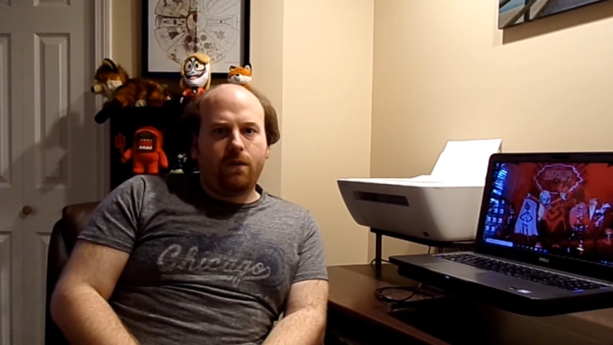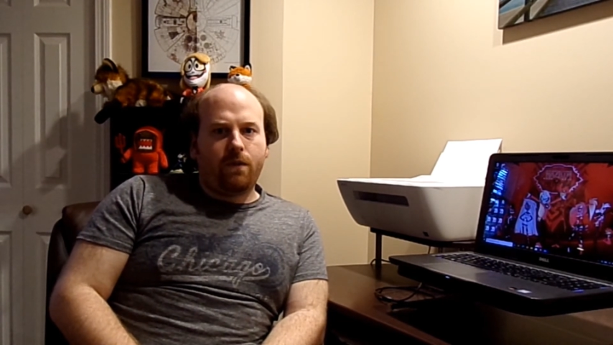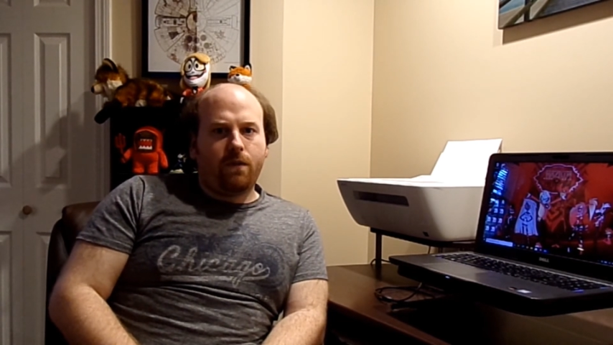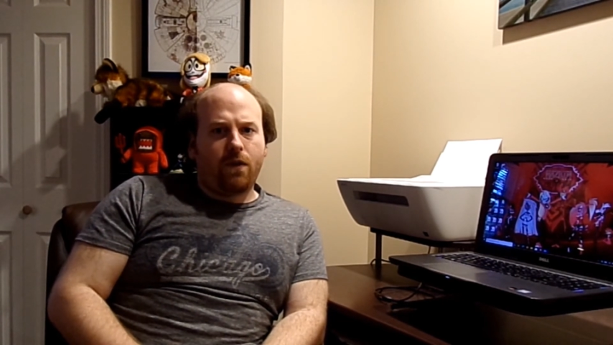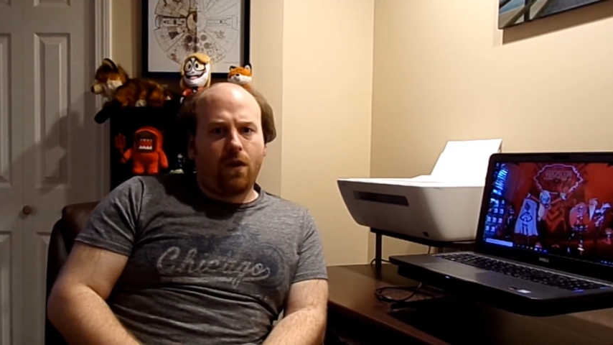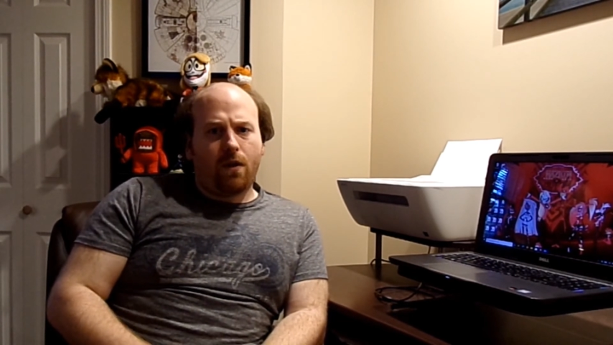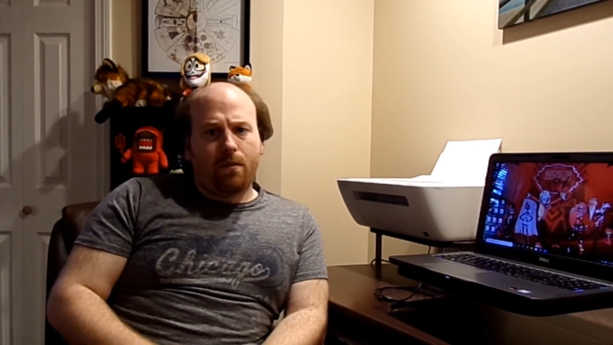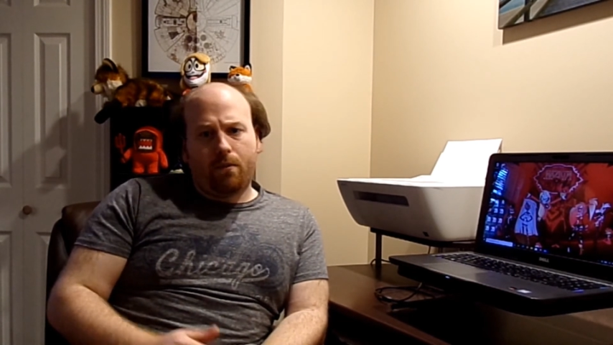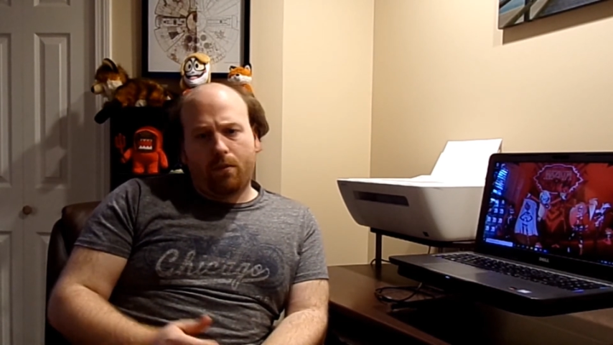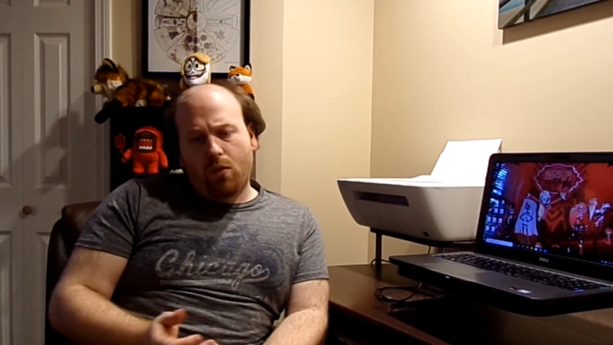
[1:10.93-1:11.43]

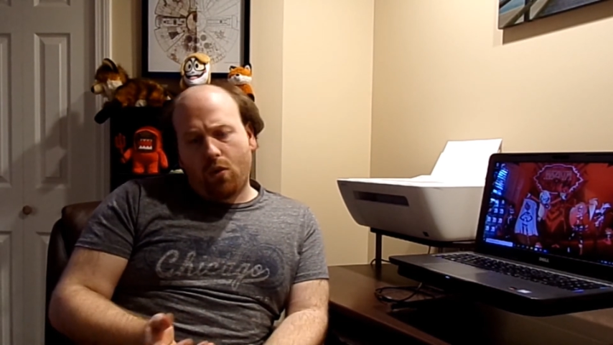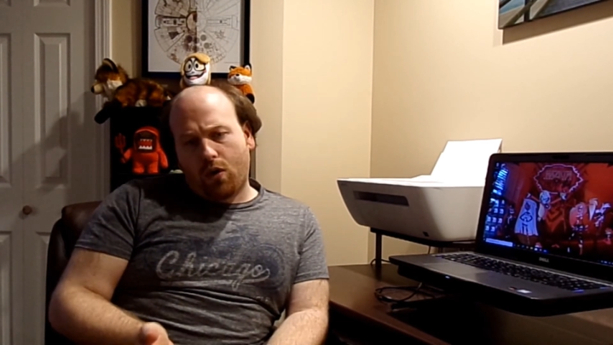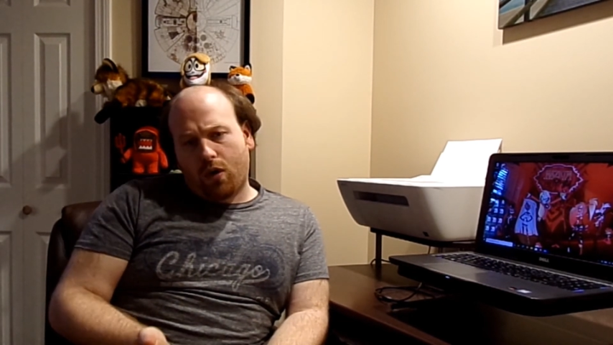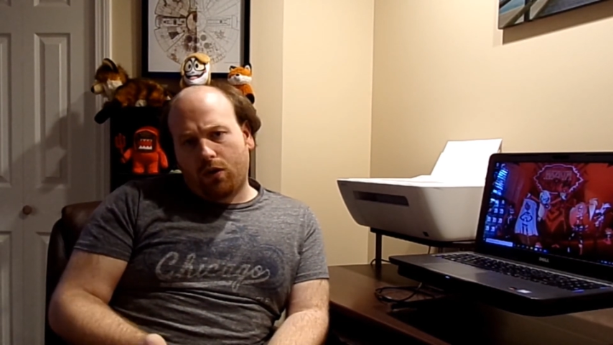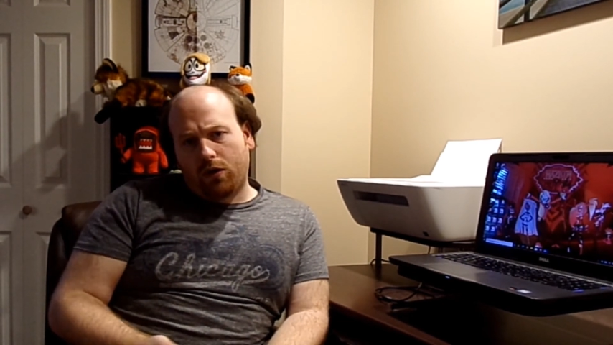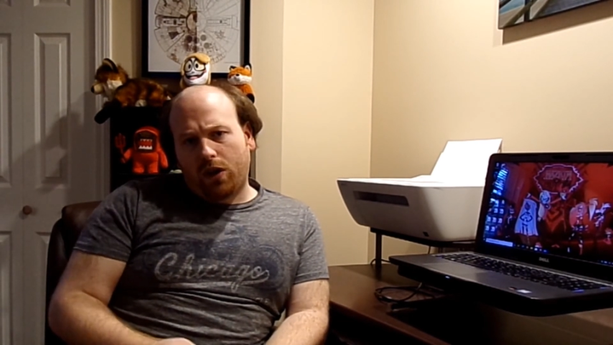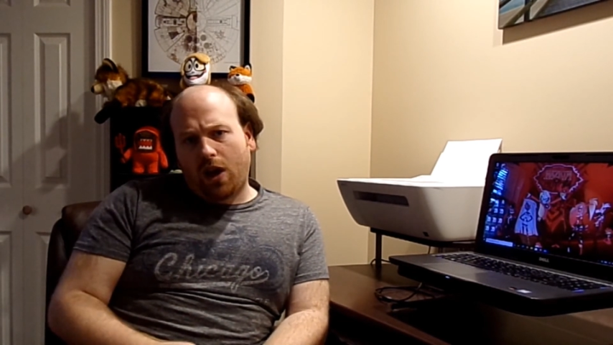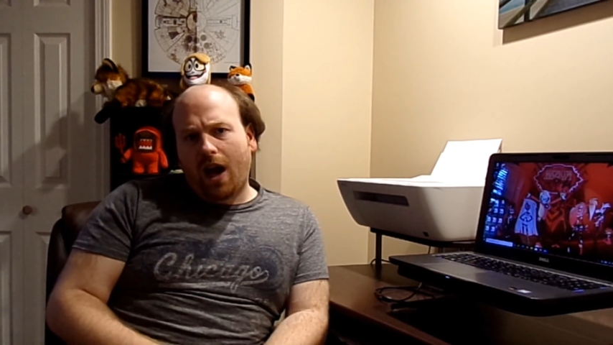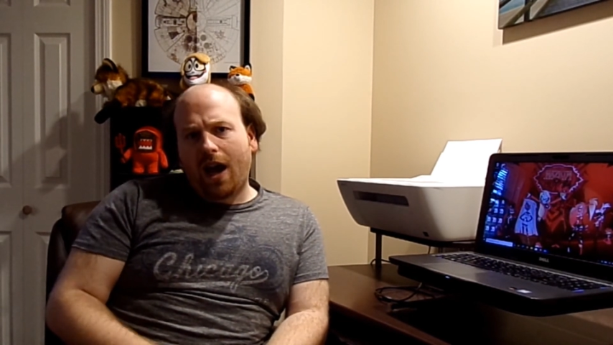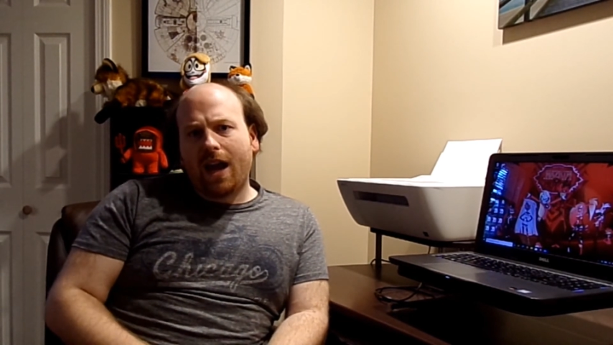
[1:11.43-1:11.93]
for
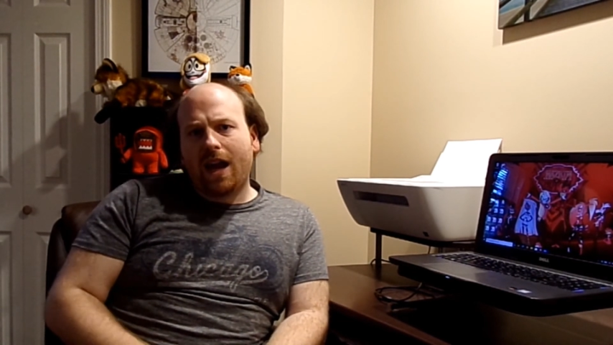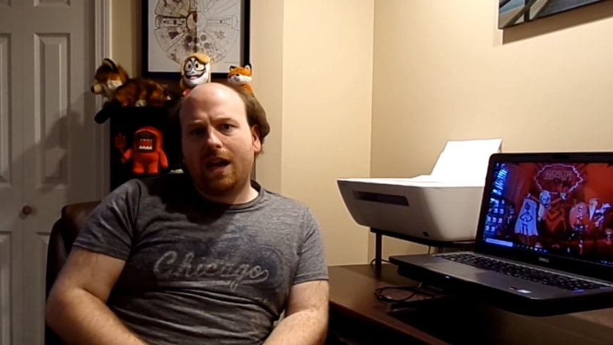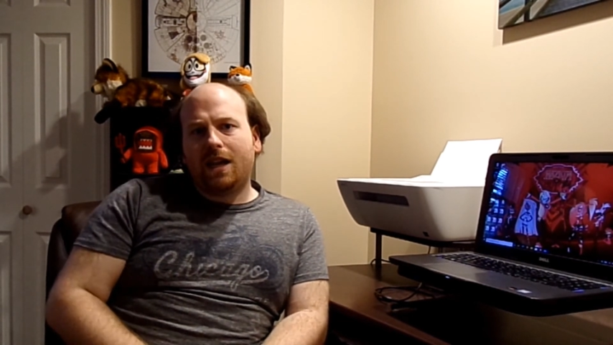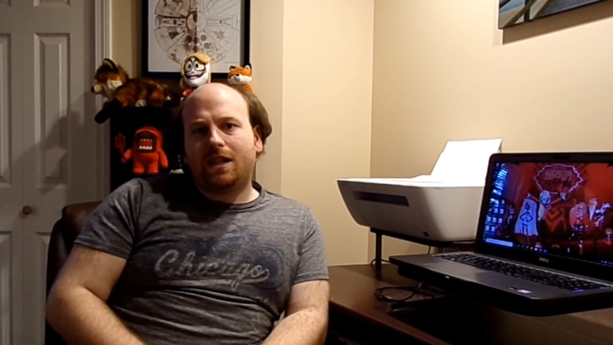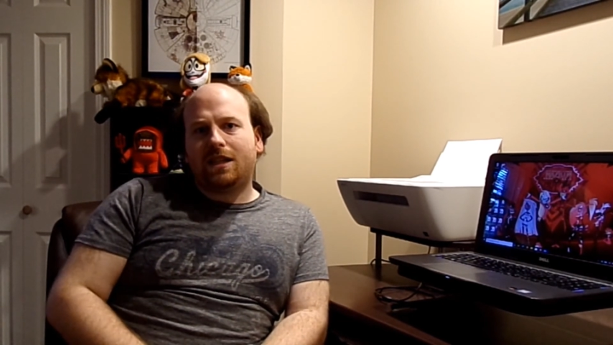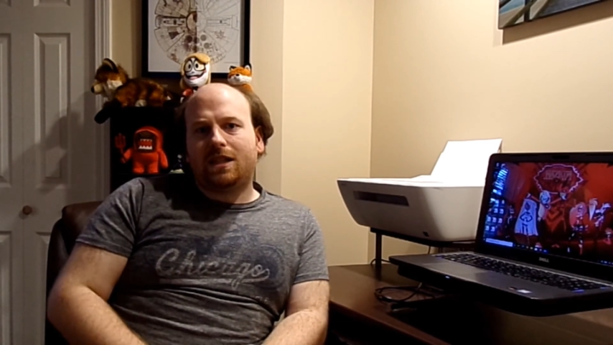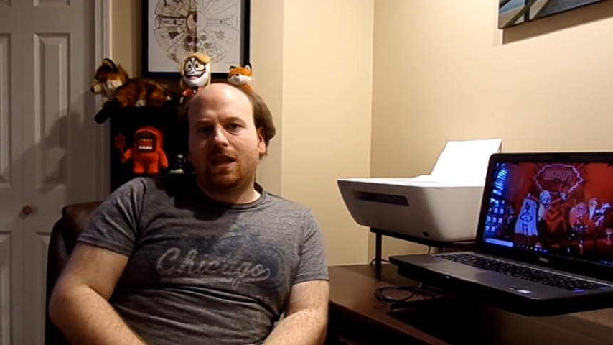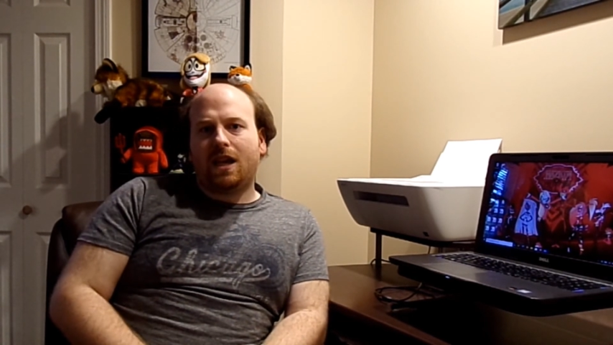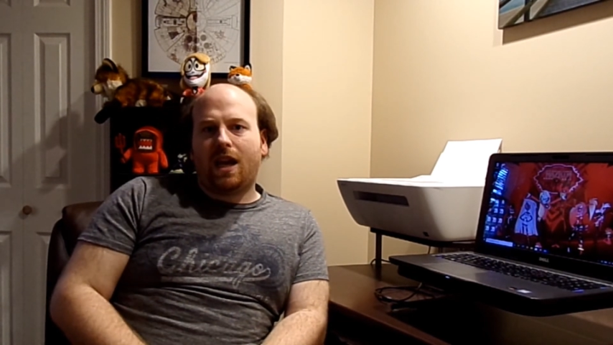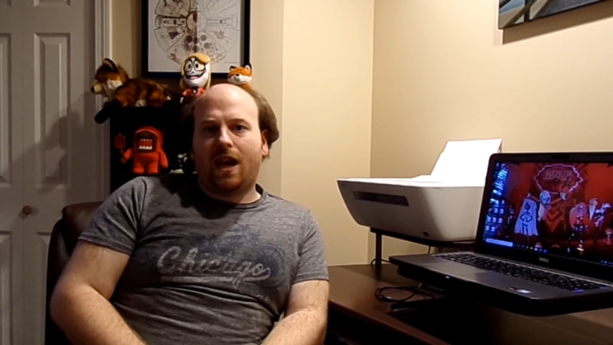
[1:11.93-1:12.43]
more likes,